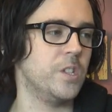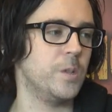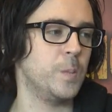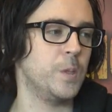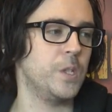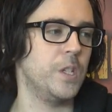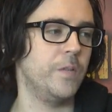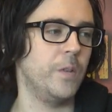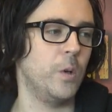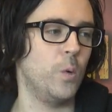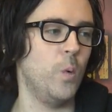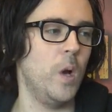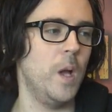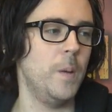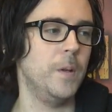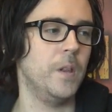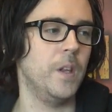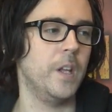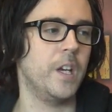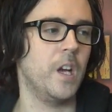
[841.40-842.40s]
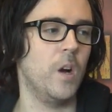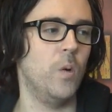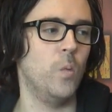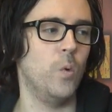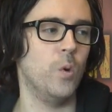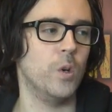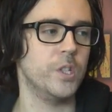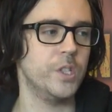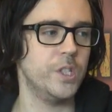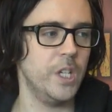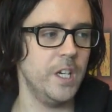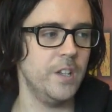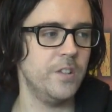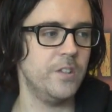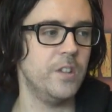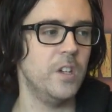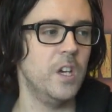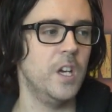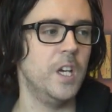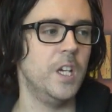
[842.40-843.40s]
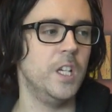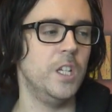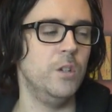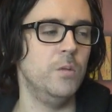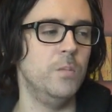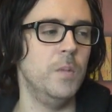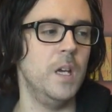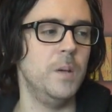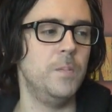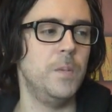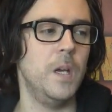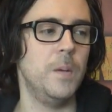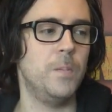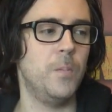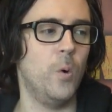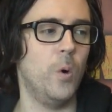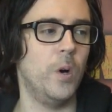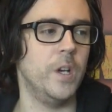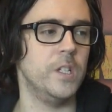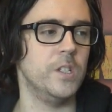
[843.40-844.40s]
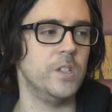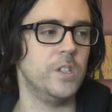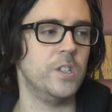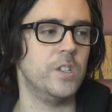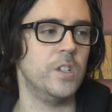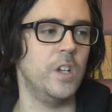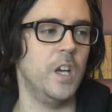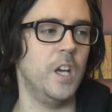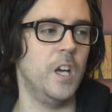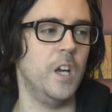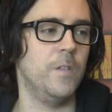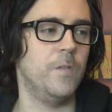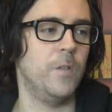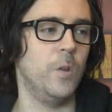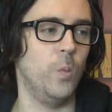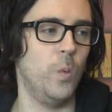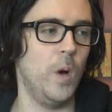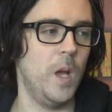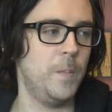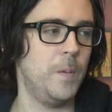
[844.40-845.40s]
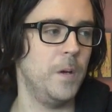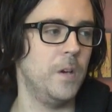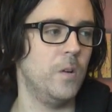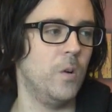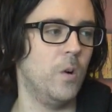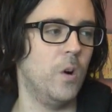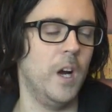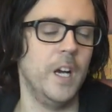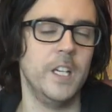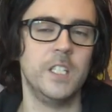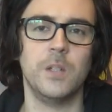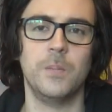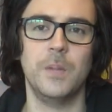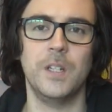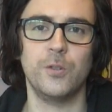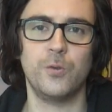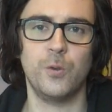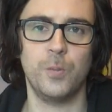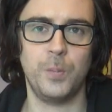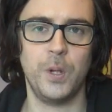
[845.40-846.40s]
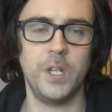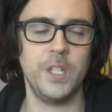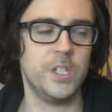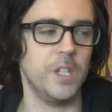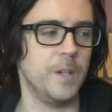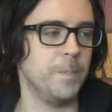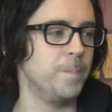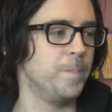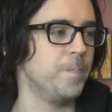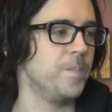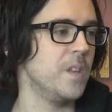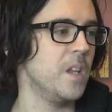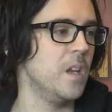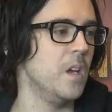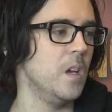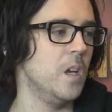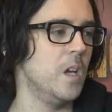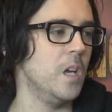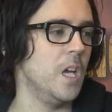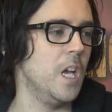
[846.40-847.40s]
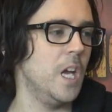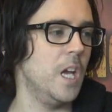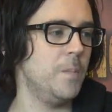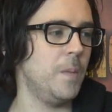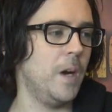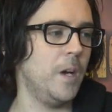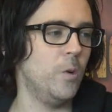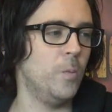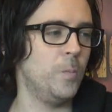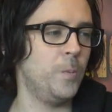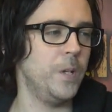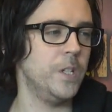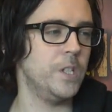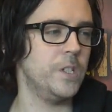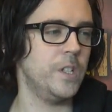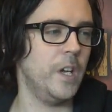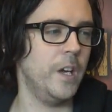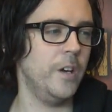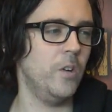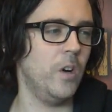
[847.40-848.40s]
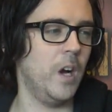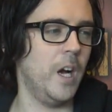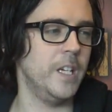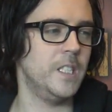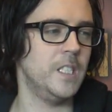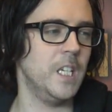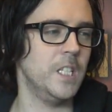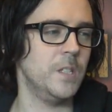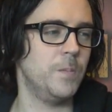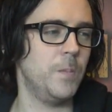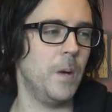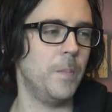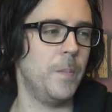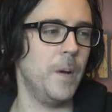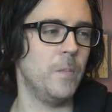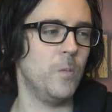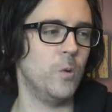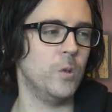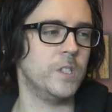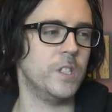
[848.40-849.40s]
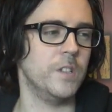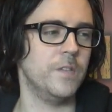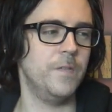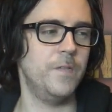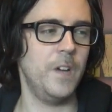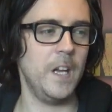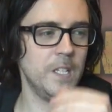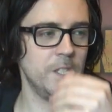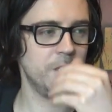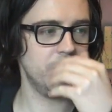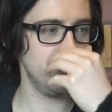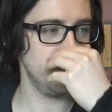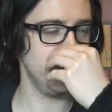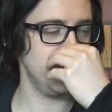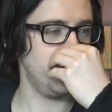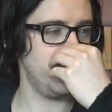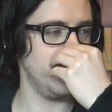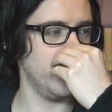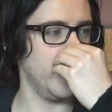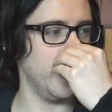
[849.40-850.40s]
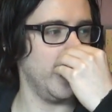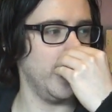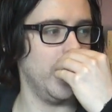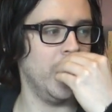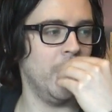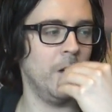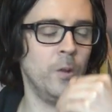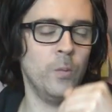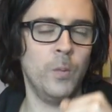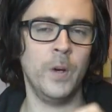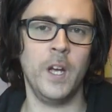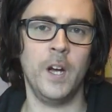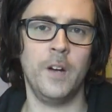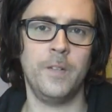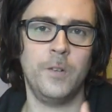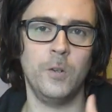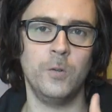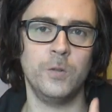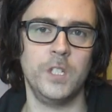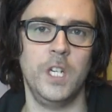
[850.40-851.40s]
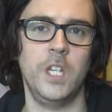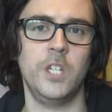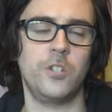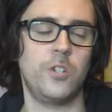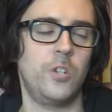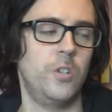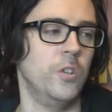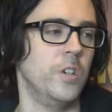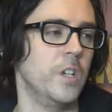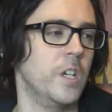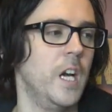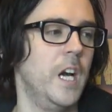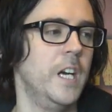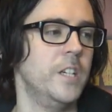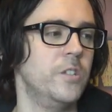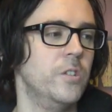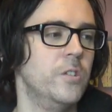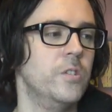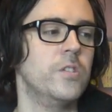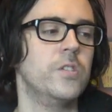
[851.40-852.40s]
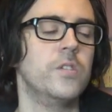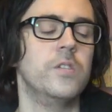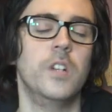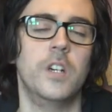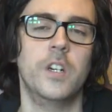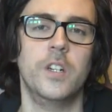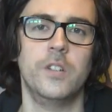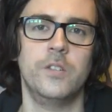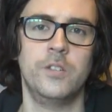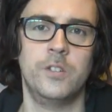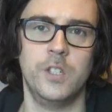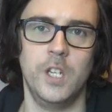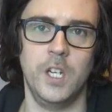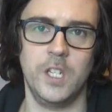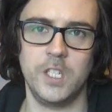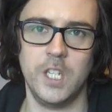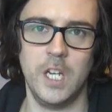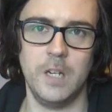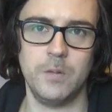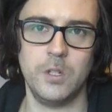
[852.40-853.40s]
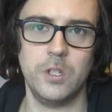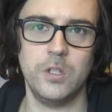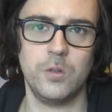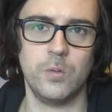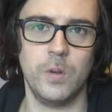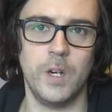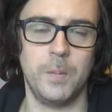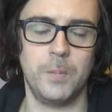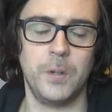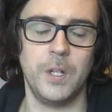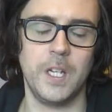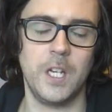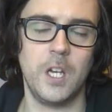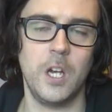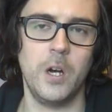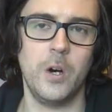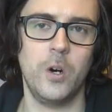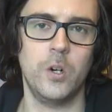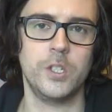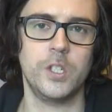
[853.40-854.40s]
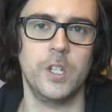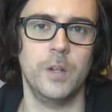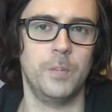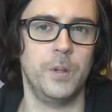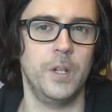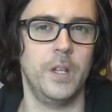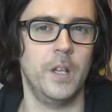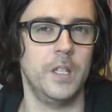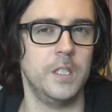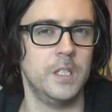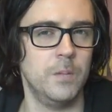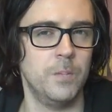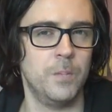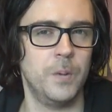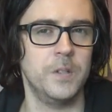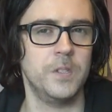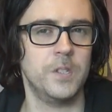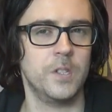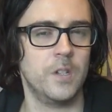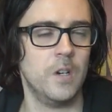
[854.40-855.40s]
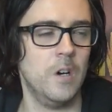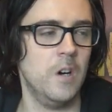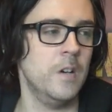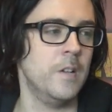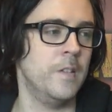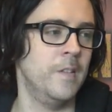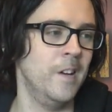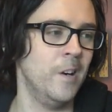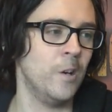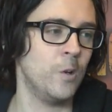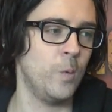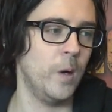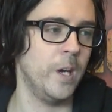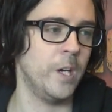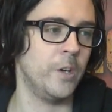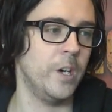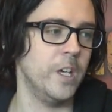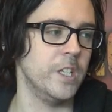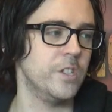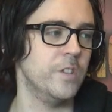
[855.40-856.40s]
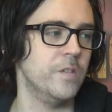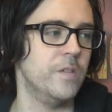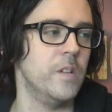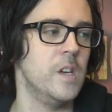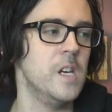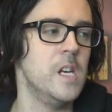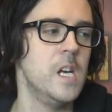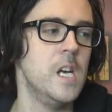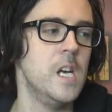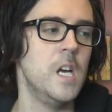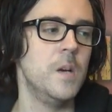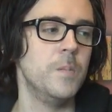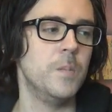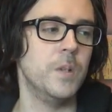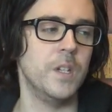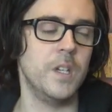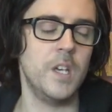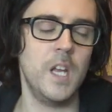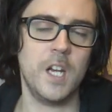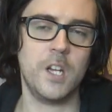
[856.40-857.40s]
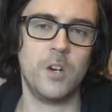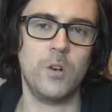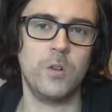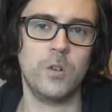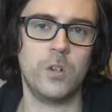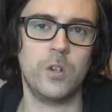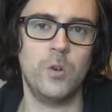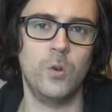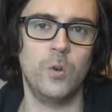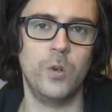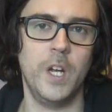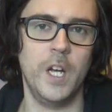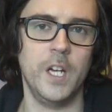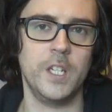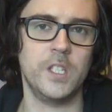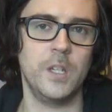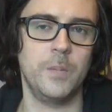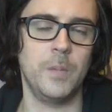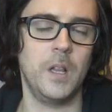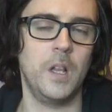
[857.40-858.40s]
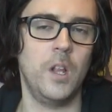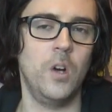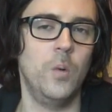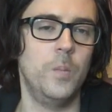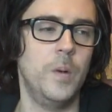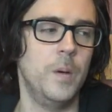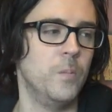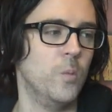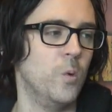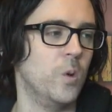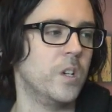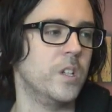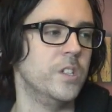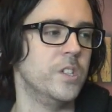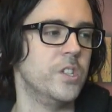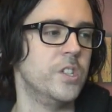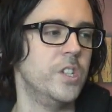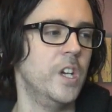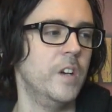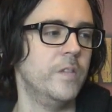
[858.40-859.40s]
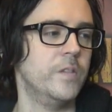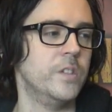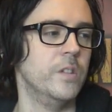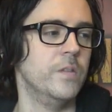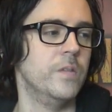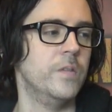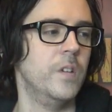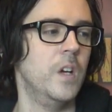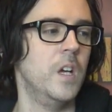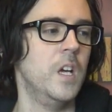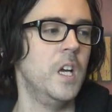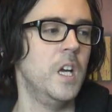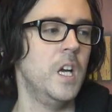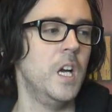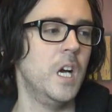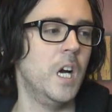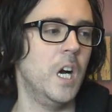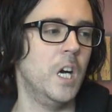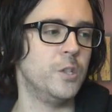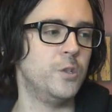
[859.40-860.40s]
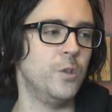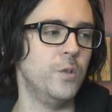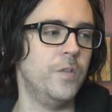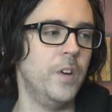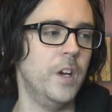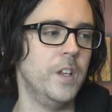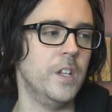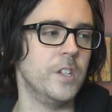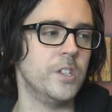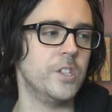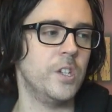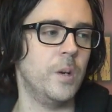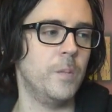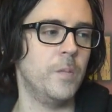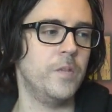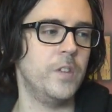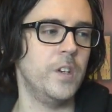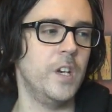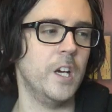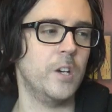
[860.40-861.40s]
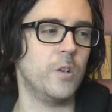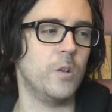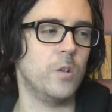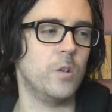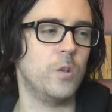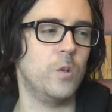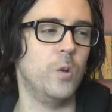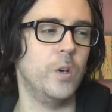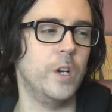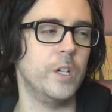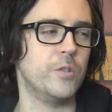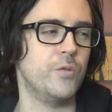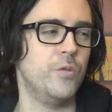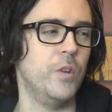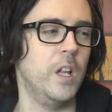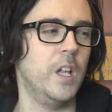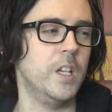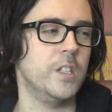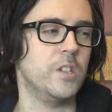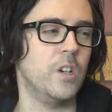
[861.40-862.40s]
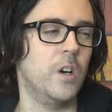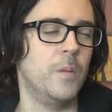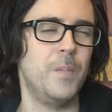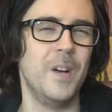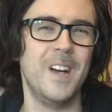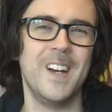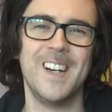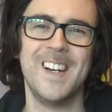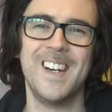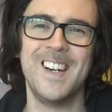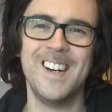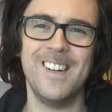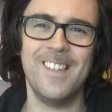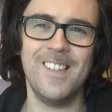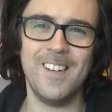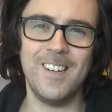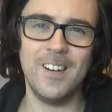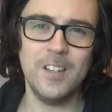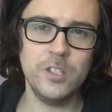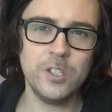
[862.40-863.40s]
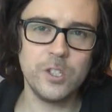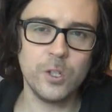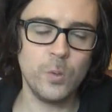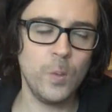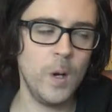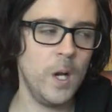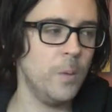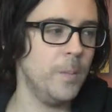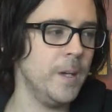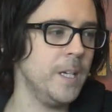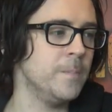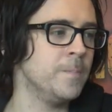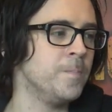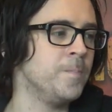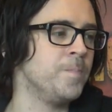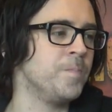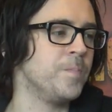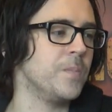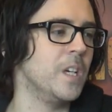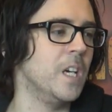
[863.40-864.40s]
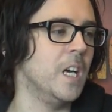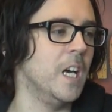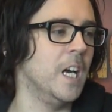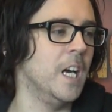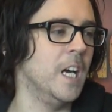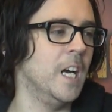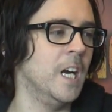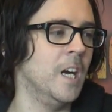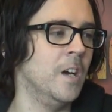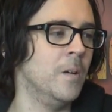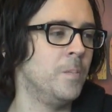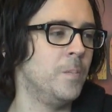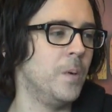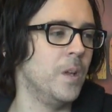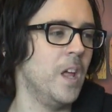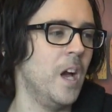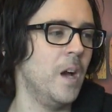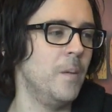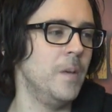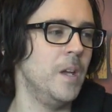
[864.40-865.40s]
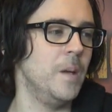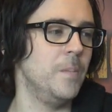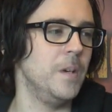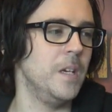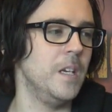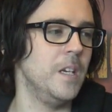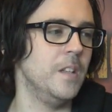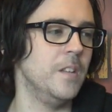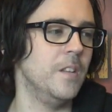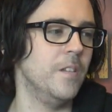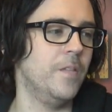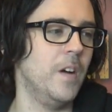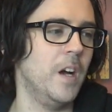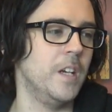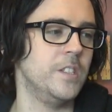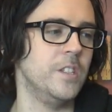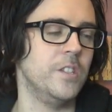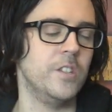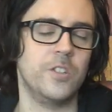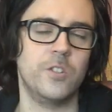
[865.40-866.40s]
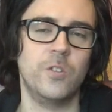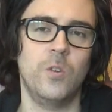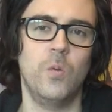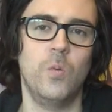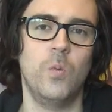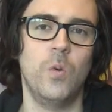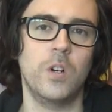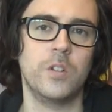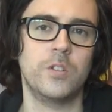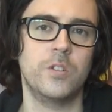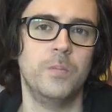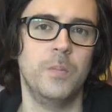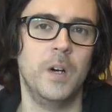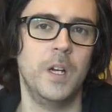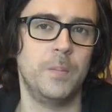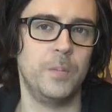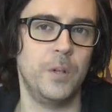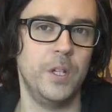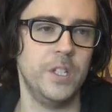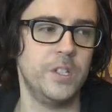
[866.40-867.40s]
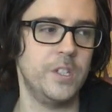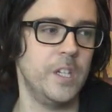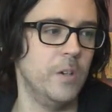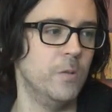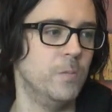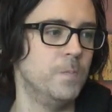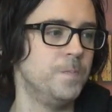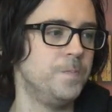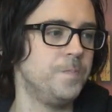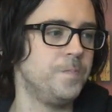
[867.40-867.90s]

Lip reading: a specific weapon like a War Scythe, you may pay points for the weapon or item it is replacing. In my own playstyle, I tend to be a bit more defensive, the way I field HQ and characters. There is exceptions. When I play Chaos, I play like Demon Prince and Karn, and they're quite aggressive. But the Necron Codex, I'm a little bit more conservative. I do find that some of the Necron Codex relics are a bit underwhelming, but that may be the fact it does not work to my playstyle.